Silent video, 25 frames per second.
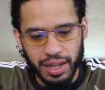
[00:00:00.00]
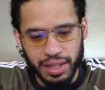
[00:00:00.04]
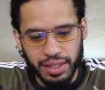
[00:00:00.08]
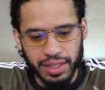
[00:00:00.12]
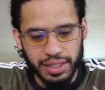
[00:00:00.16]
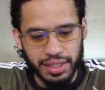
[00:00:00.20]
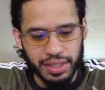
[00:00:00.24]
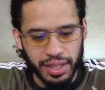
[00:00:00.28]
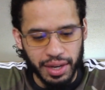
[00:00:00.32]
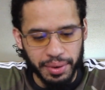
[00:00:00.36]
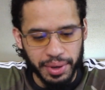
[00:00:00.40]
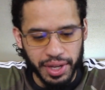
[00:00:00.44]

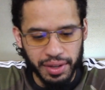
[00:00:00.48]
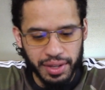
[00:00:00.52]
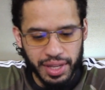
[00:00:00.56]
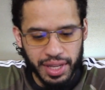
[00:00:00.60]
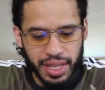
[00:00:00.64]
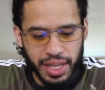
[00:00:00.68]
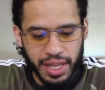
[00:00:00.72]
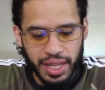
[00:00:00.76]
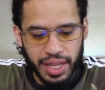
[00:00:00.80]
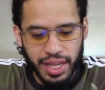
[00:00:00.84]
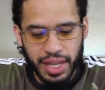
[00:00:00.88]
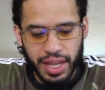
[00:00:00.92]
There we go. And
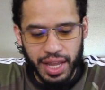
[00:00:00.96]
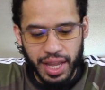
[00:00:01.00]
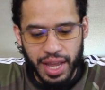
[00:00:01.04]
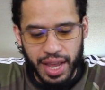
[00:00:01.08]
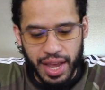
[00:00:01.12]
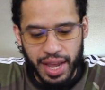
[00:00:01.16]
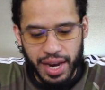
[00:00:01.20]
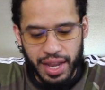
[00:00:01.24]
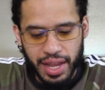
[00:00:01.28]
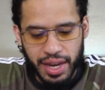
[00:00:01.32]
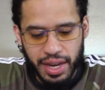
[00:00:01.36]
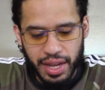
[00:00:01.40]

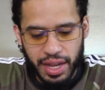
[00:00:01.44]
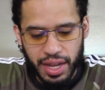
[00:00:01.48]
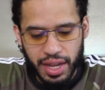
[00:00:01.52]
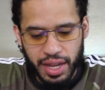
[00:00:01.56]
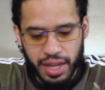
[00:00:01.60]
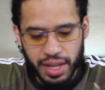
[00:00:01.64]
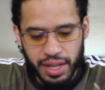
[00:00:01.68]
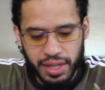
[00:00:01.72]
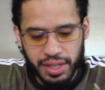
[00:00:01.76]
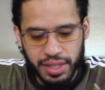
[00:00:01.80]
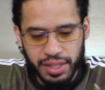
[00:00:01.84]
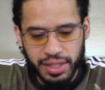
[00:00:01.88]

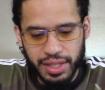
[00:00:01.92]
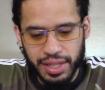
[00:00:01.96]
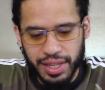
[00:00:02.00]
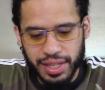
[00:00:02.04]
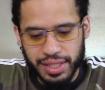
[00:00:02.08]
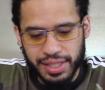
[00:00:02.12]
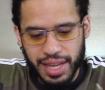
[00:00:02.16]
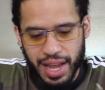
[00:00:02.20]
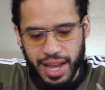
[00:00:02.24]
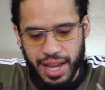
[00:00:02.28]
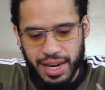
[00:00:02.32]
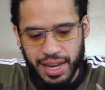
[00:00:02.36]

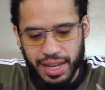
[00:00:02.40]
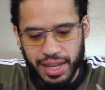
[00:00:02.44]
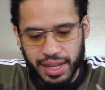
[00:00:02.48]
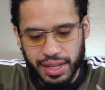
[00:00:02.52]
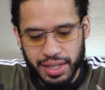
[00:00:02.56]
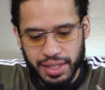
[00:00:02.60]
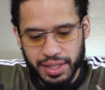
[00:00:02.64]
it said,